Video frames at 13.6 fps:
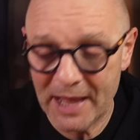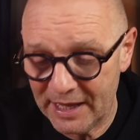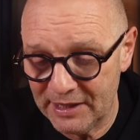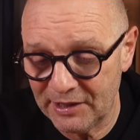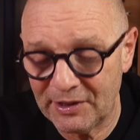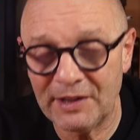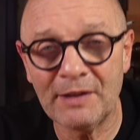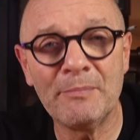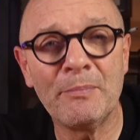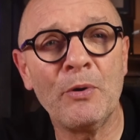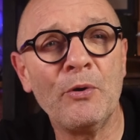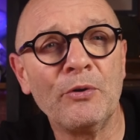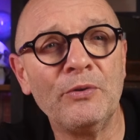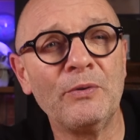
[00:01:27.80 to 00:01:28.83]
And this is
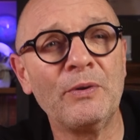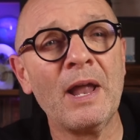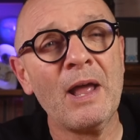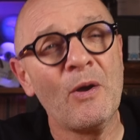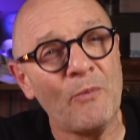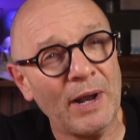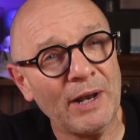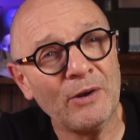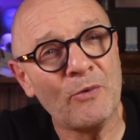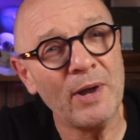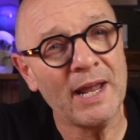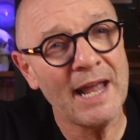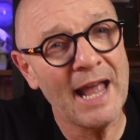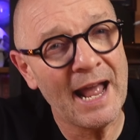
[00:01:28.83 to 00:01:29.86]
important when
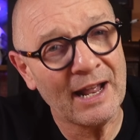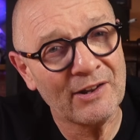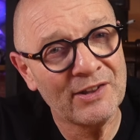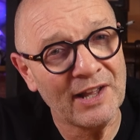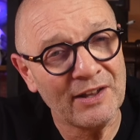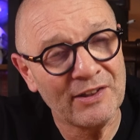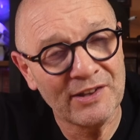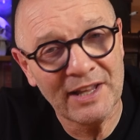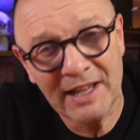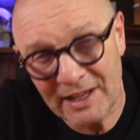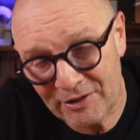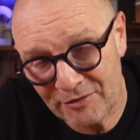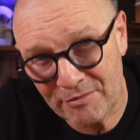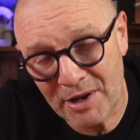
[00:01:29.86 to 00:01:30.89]
quick access
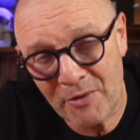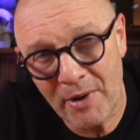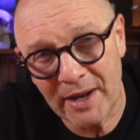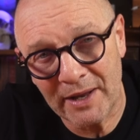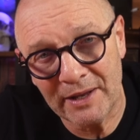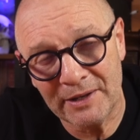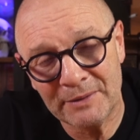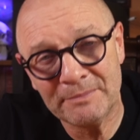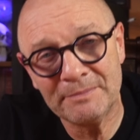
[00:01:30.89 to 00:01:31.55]
is required.